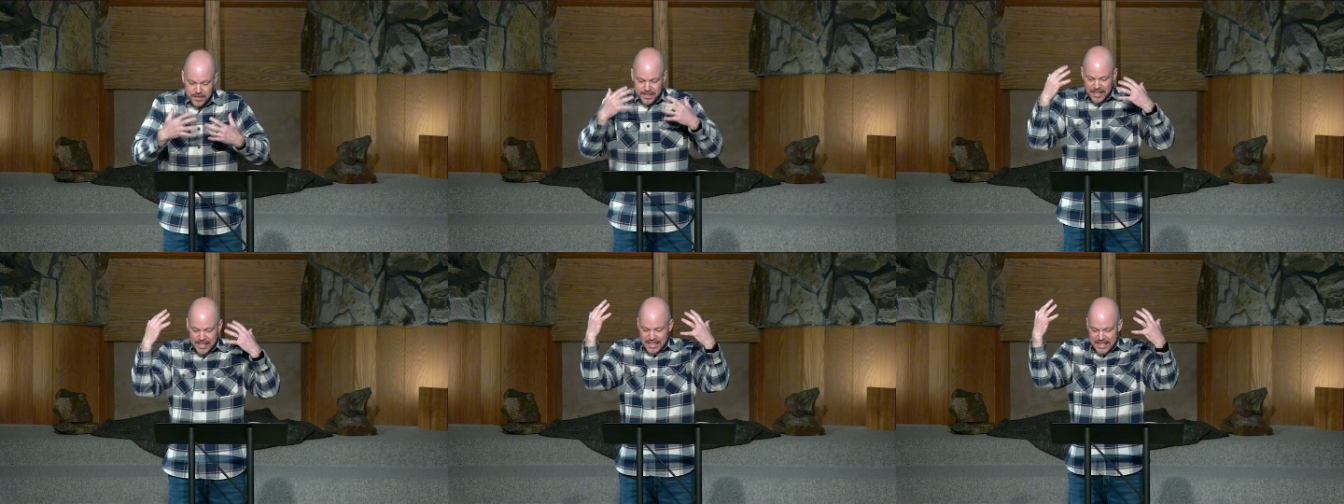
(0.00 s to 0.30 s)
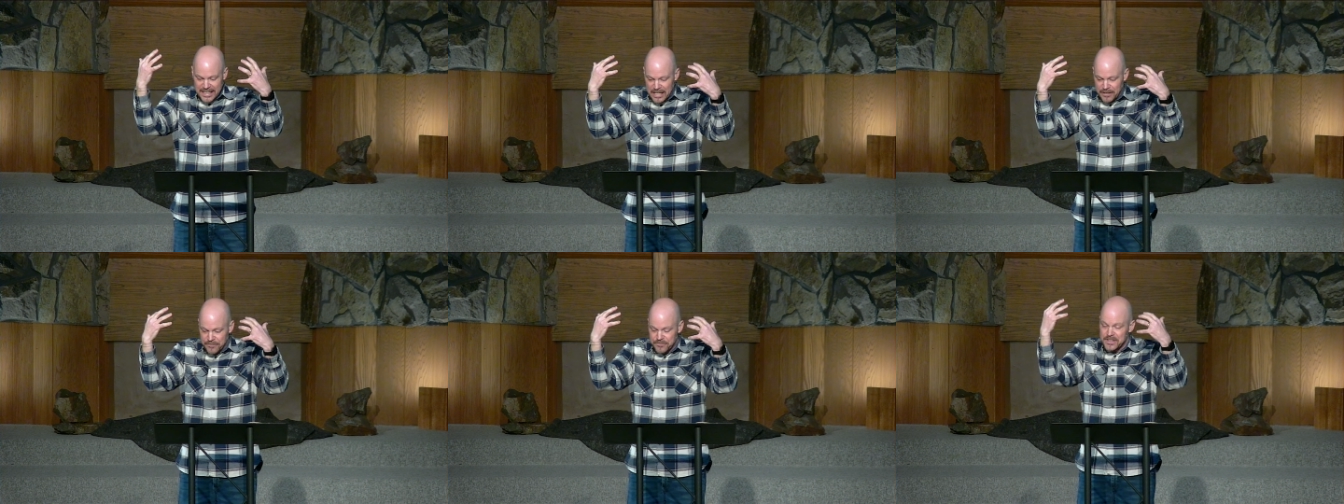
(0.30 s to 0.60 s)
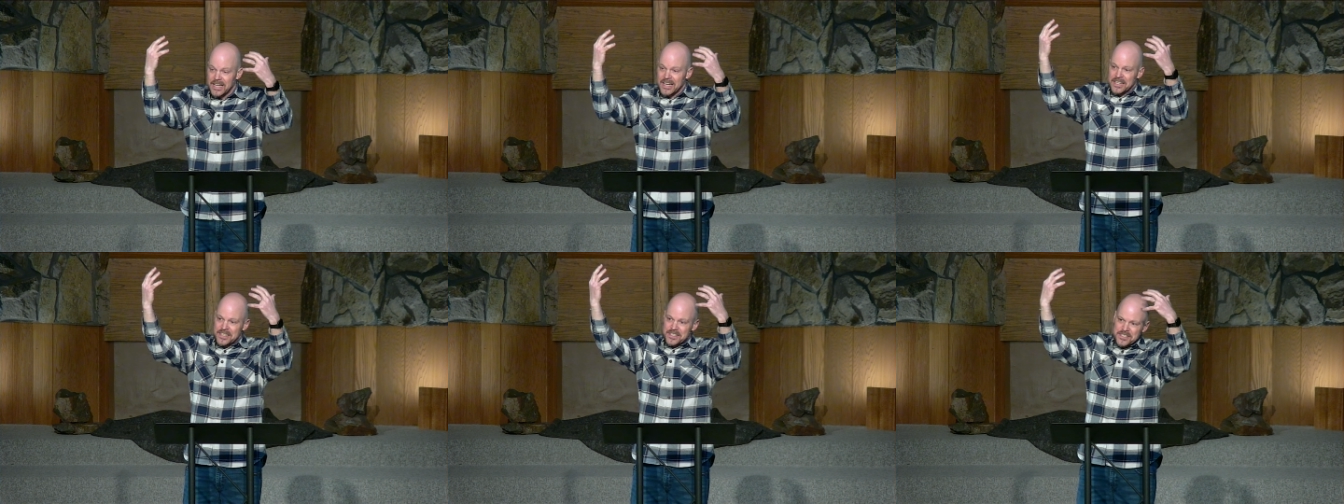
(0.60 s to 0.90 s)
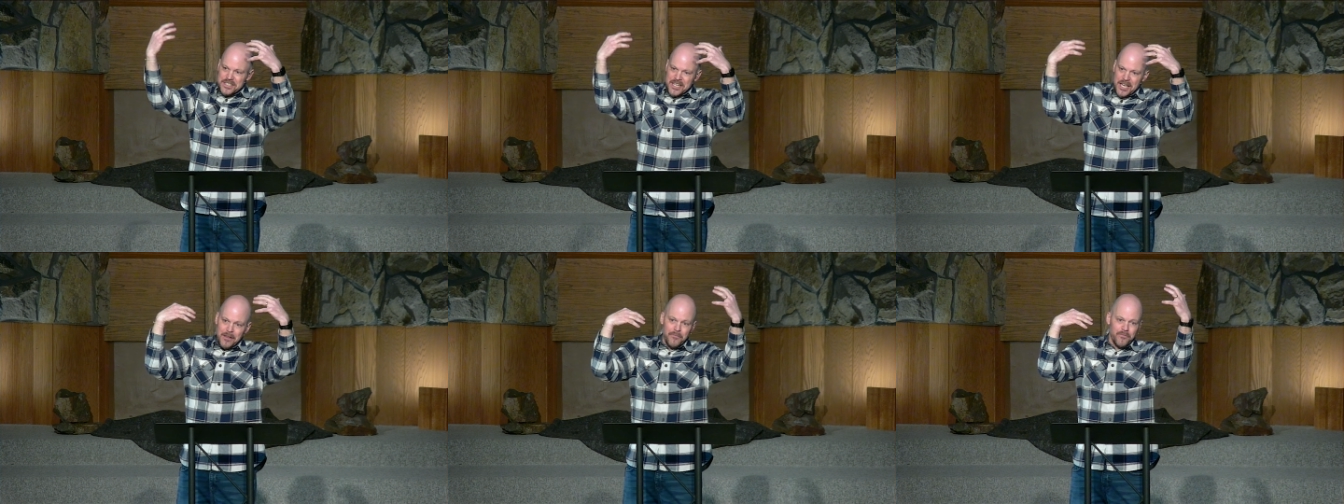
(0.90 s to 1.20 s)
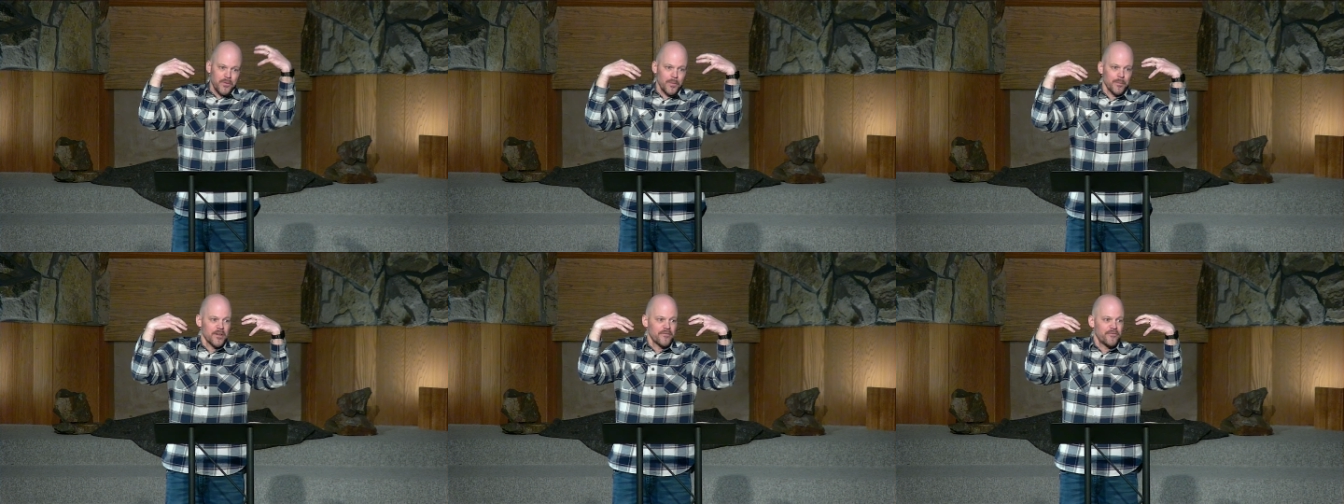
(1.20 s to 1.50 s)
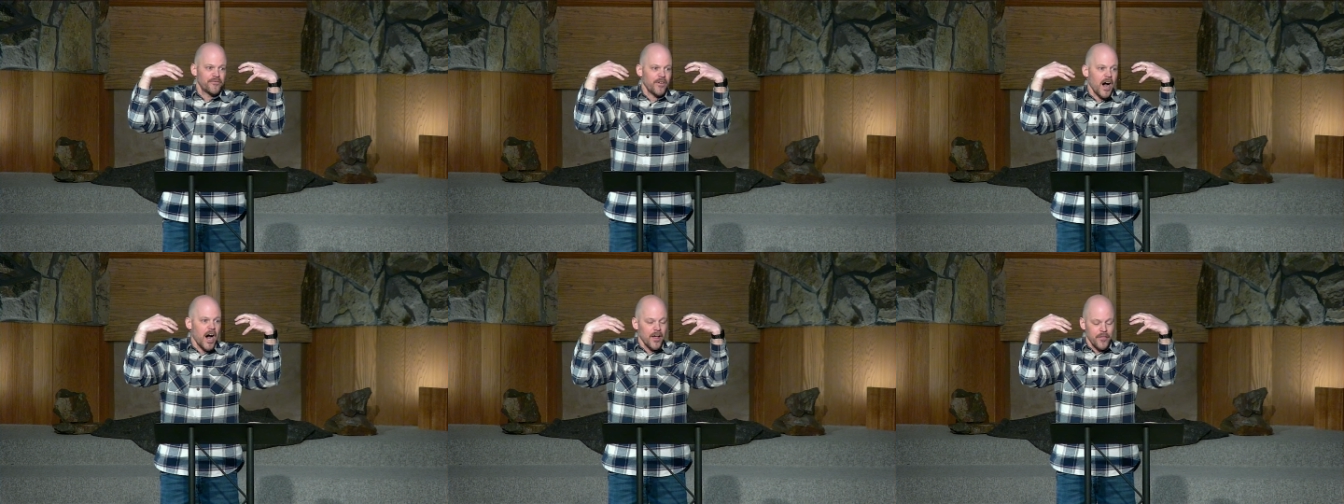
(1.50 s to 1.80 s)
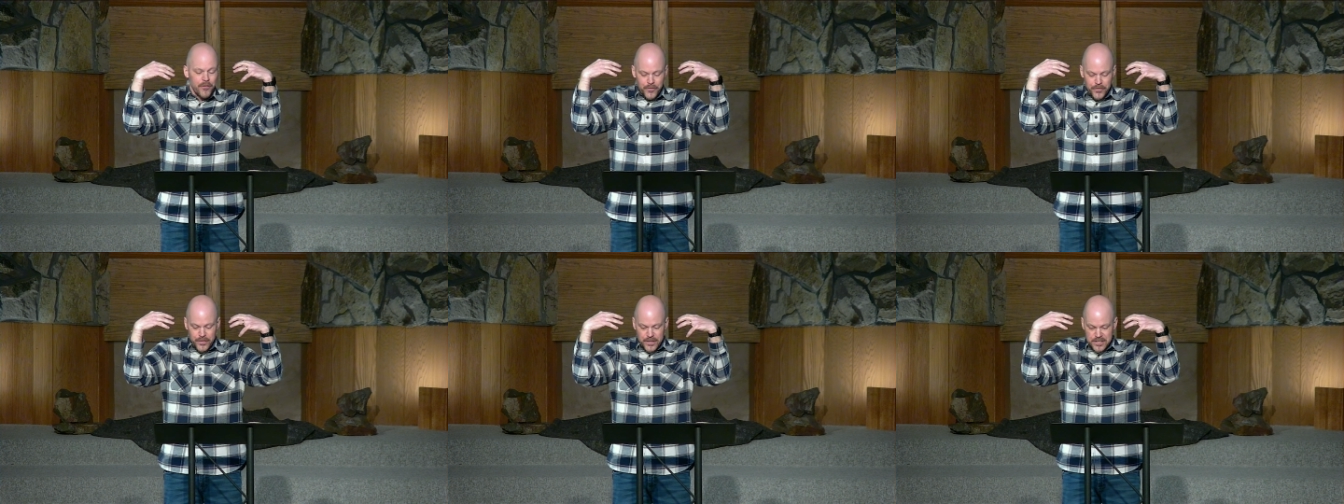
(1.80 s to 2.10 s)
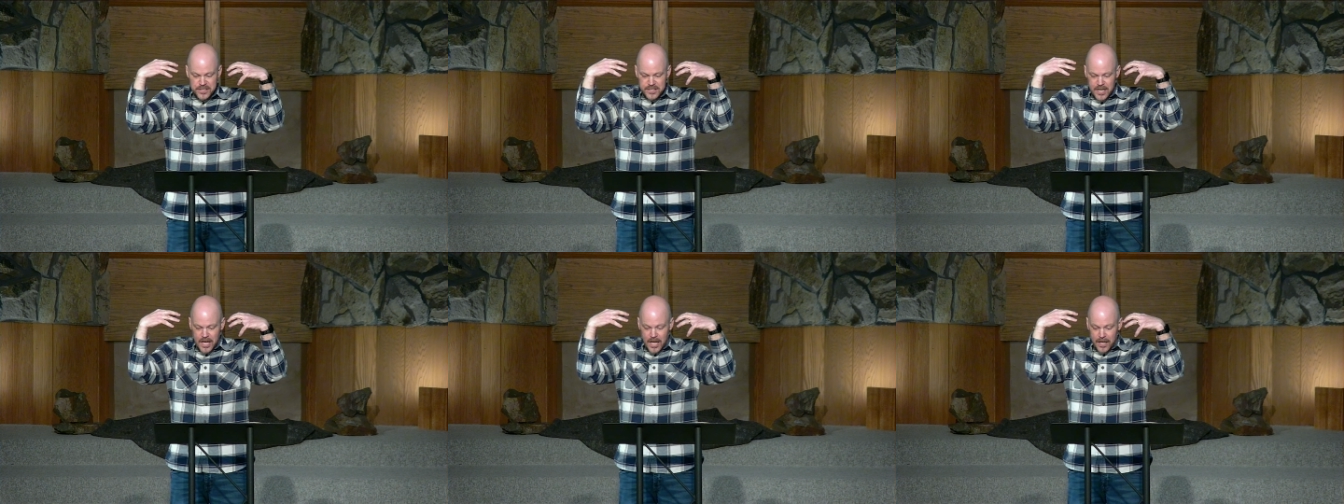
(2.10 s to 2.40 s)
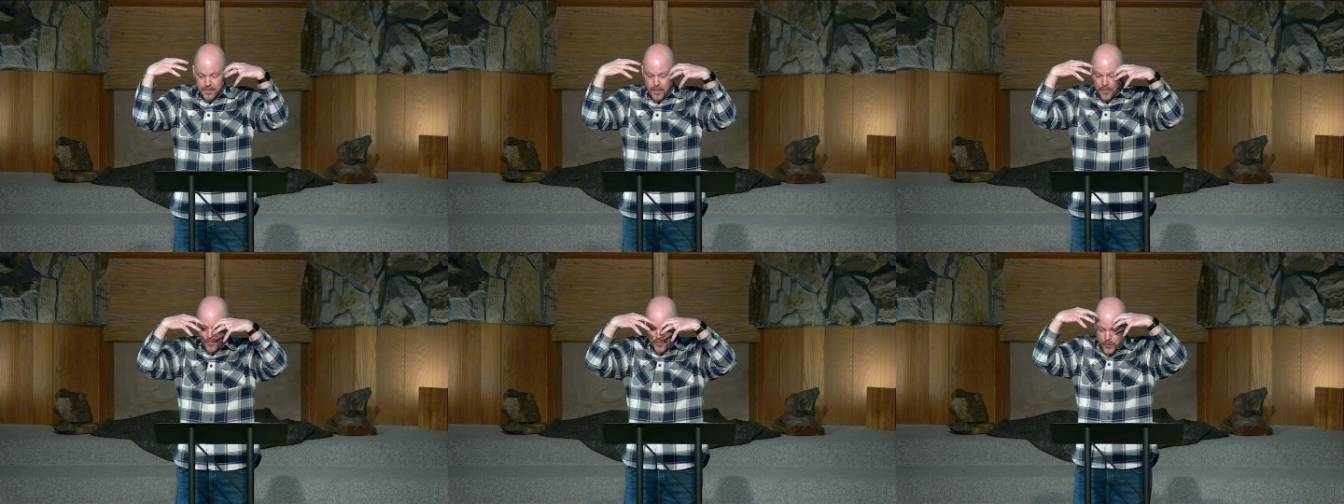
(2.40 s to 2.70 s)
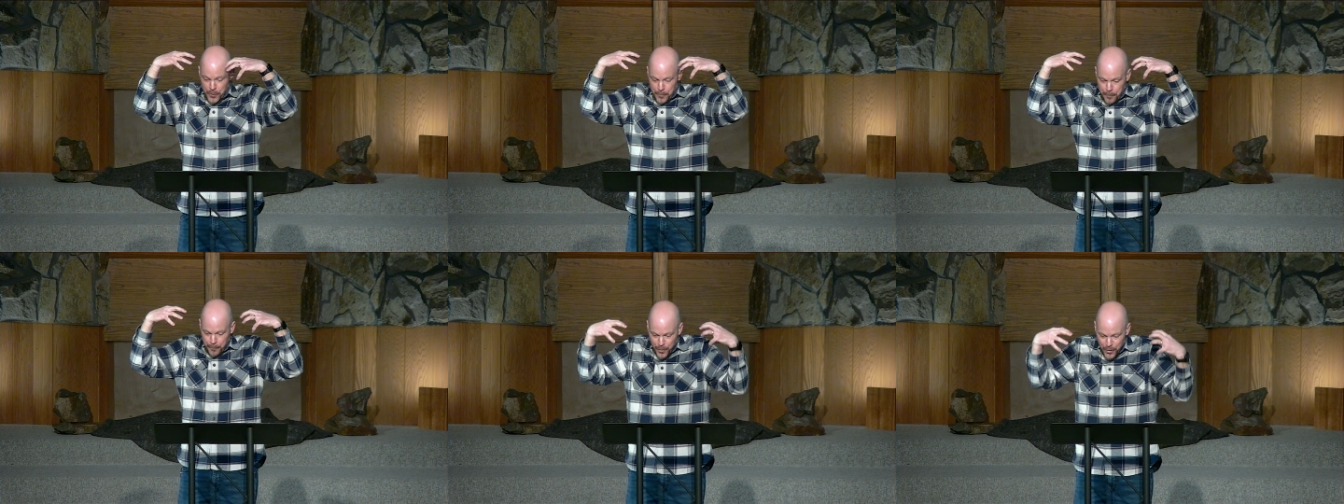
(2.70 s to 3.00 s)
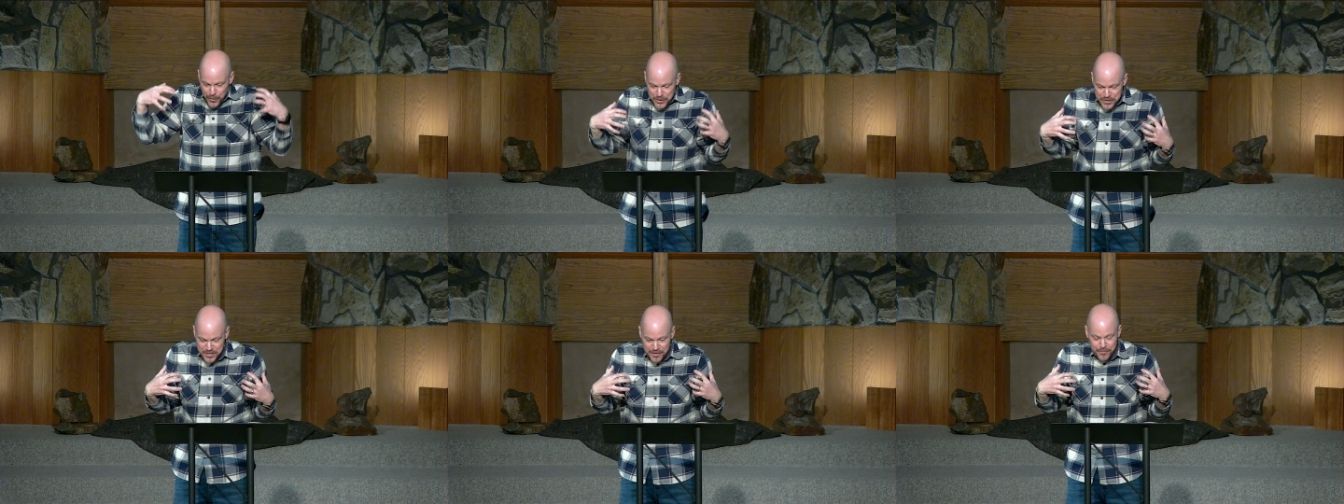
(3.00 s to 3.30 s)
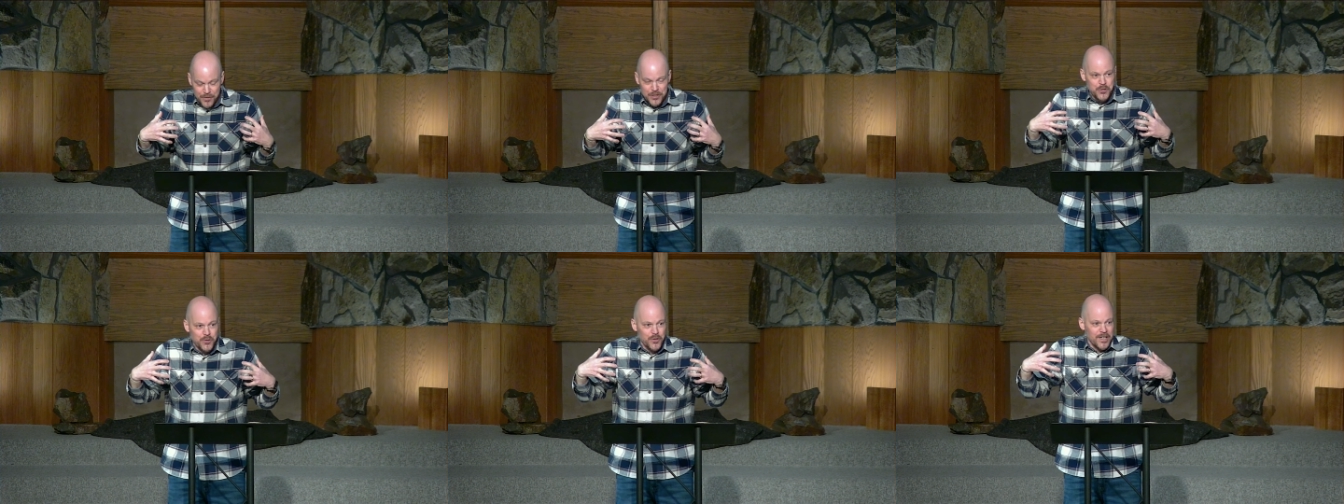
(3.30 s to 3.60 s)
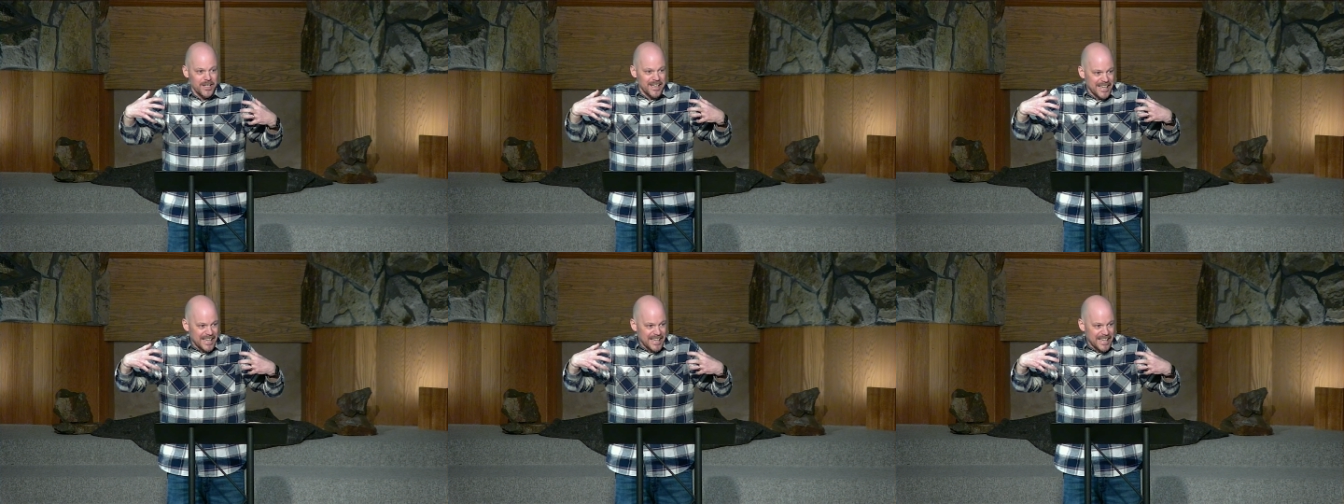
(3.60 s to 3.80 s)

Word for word: the gift sent from the Father and the Son, the third person of the Trinity,